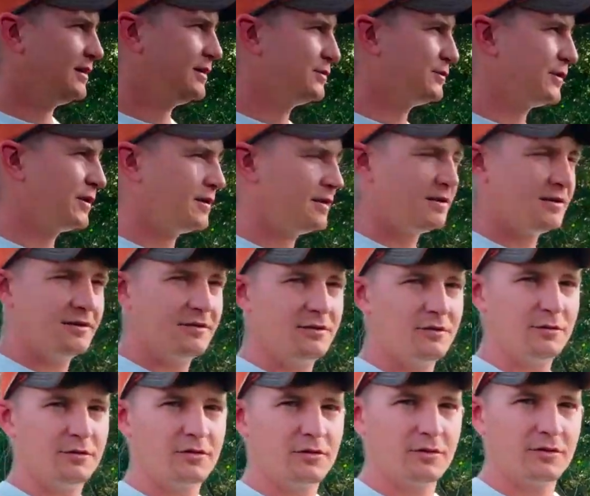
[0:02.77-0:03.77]
here we're on a
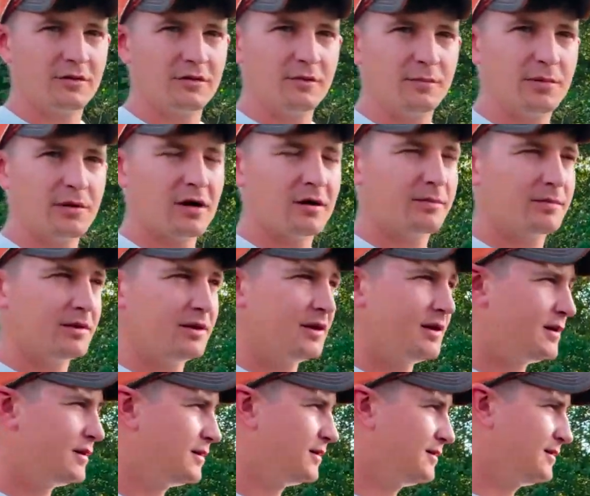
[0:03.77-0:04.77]
new corner of the property
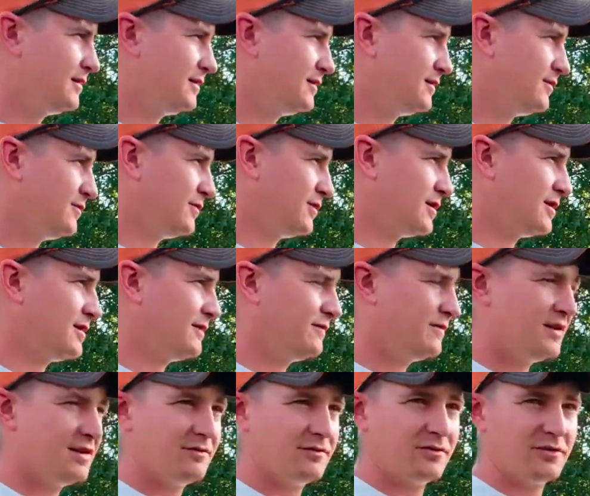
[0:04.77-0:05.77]
here where I've
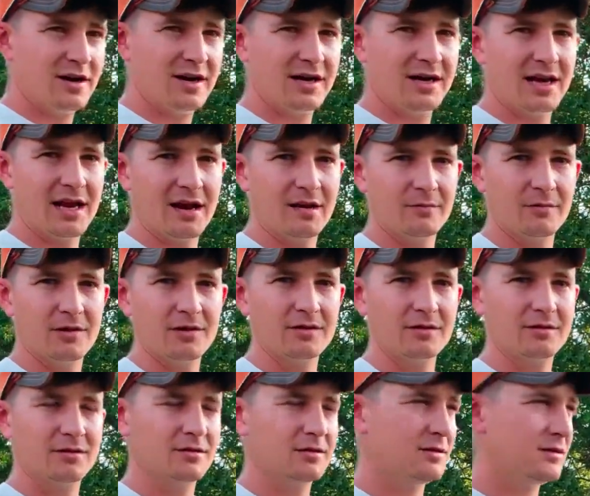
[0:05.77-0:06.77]
never ran a camera.
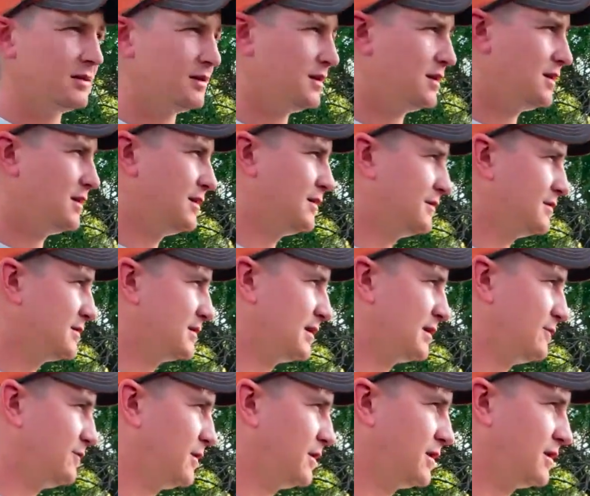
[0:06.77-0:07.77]
Uh,
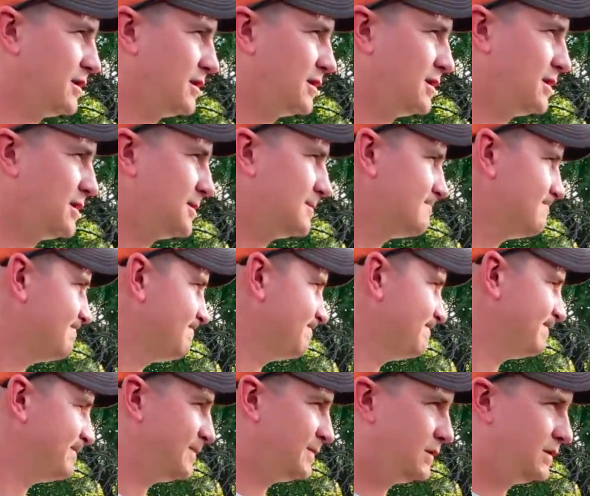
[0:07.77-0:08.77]
where uh,
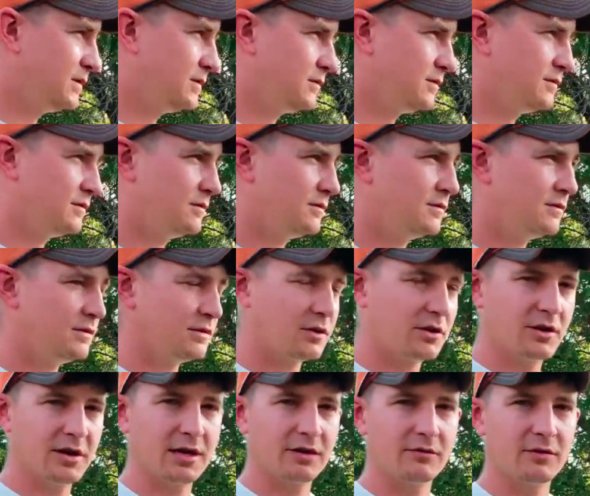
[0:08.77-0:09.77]
the
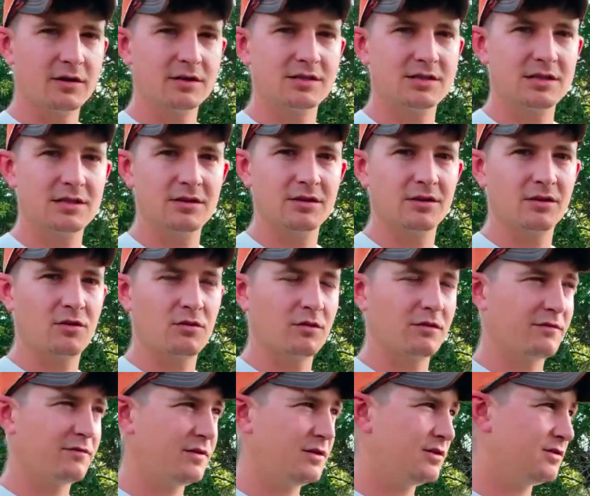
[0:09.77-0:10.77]
creek runs into the
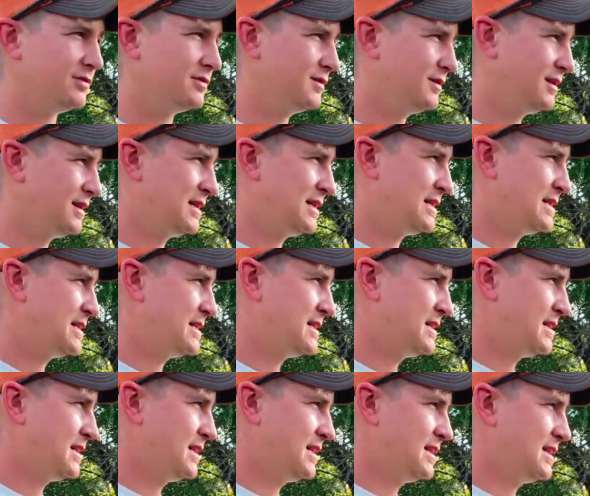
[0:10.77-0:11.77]
cornfield
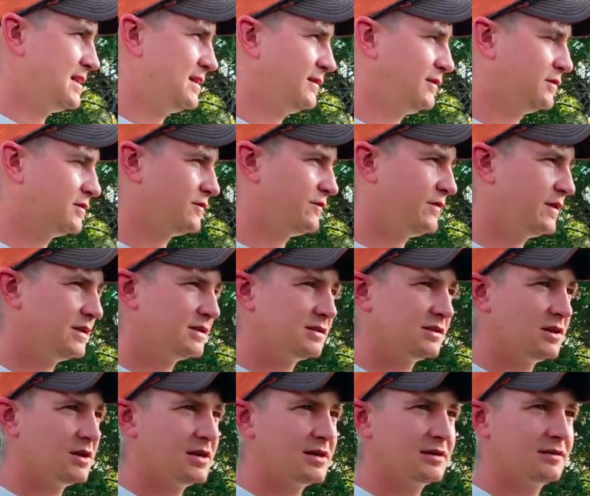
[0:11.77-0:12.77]
and there's a fence
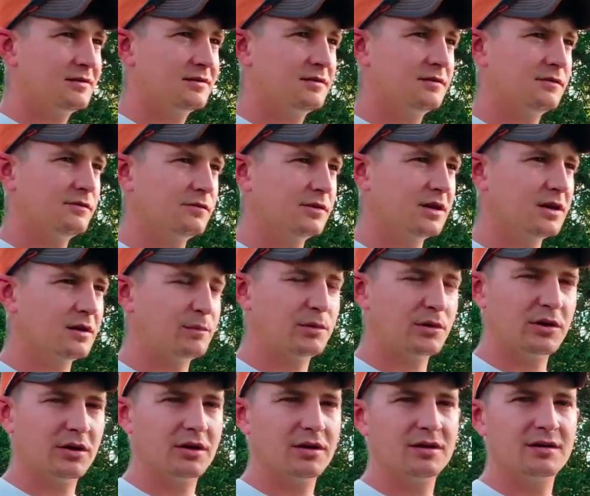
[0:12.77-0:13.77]
line. We got a
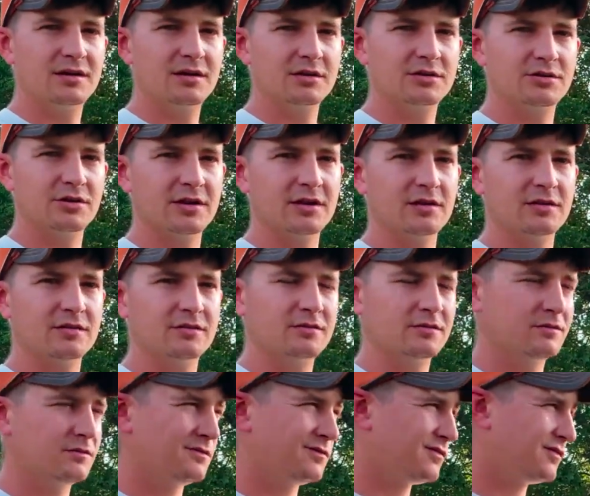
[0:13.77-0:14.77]
pretty good deer trail.
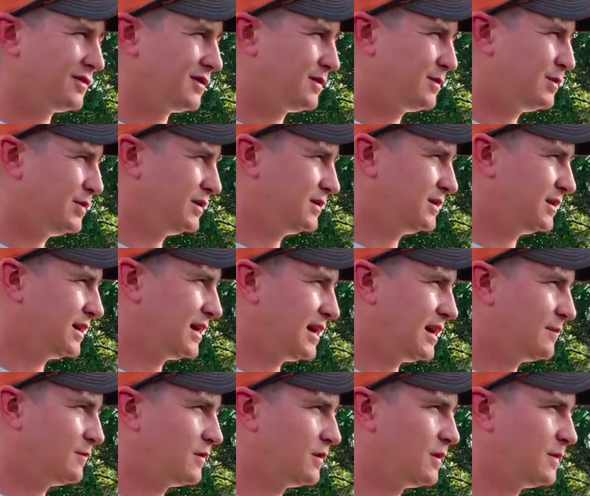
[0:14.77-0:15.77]
We're going to put the
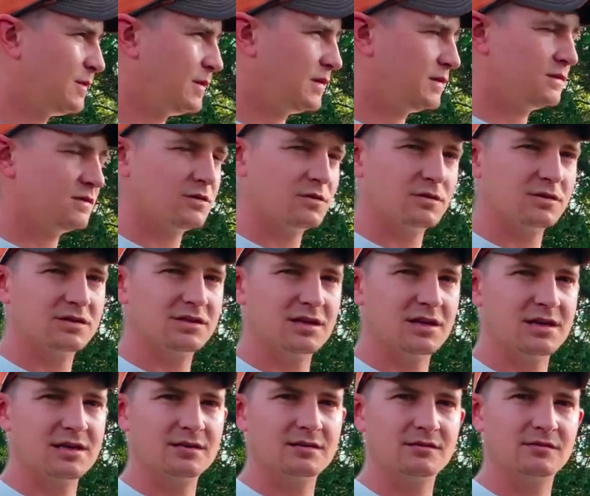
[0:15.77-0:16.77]
camera up on the north
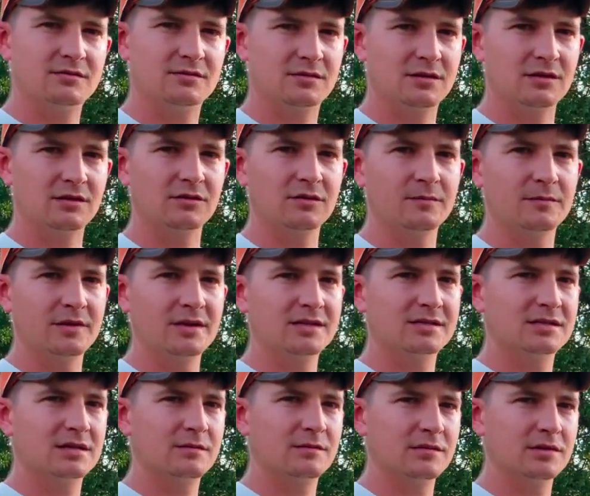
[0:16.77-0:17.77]
side, kind of eliminate
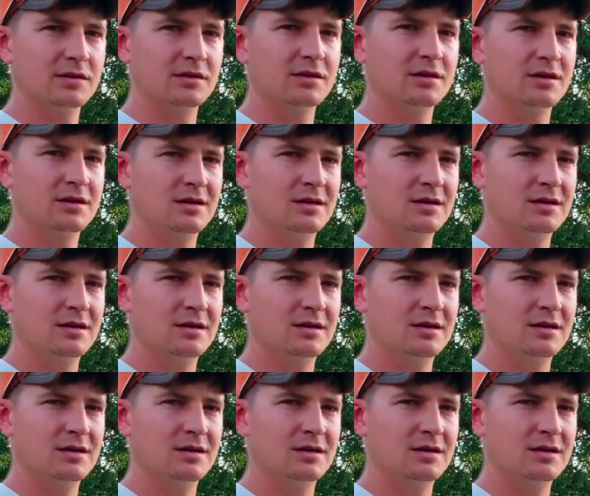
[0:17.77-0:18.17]
some of the